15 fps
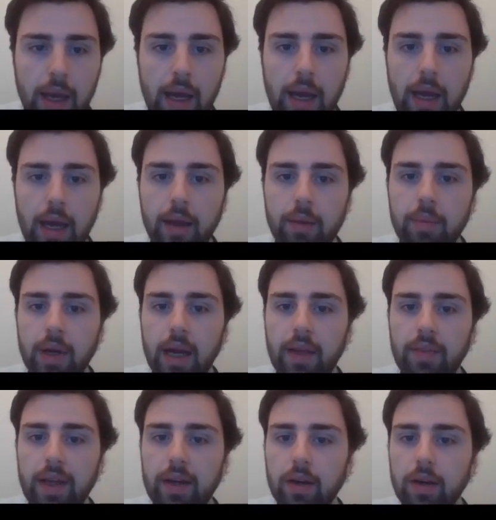And
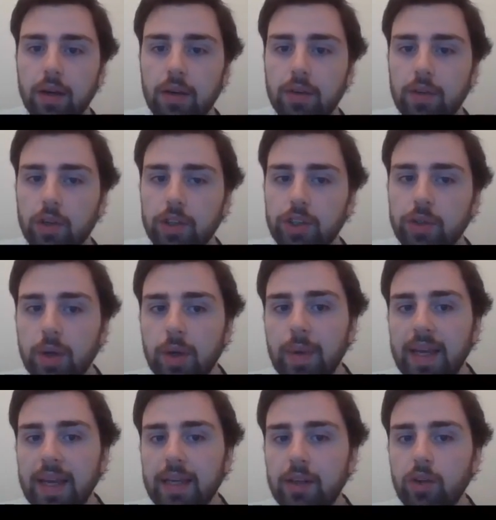then of course you want to
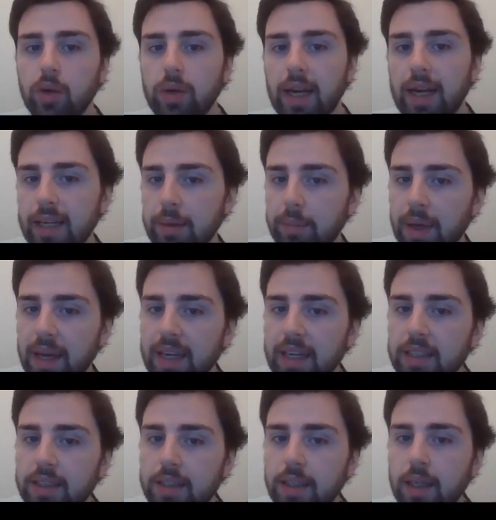make your landing
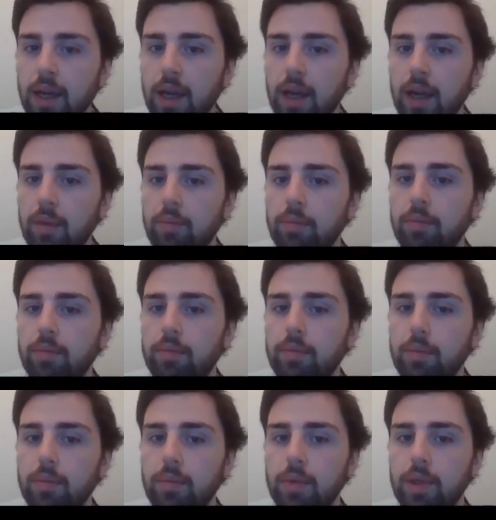page
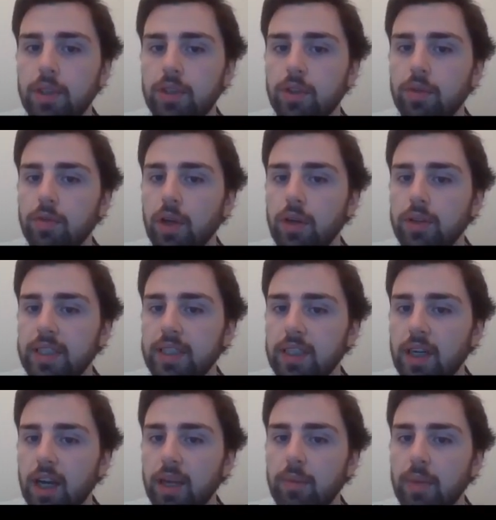sort of loading
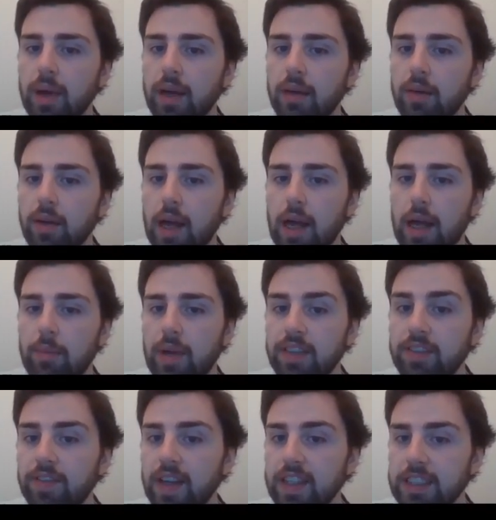time
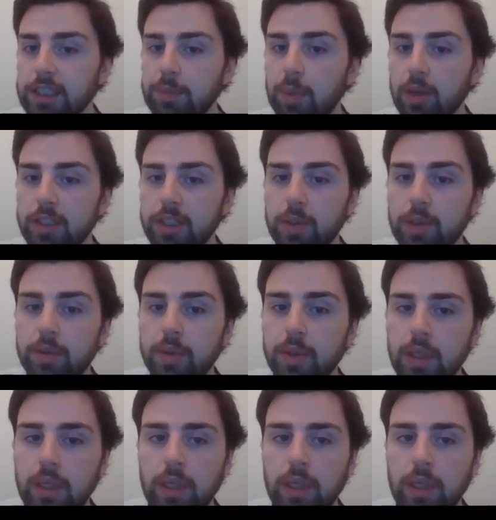as fast as possible,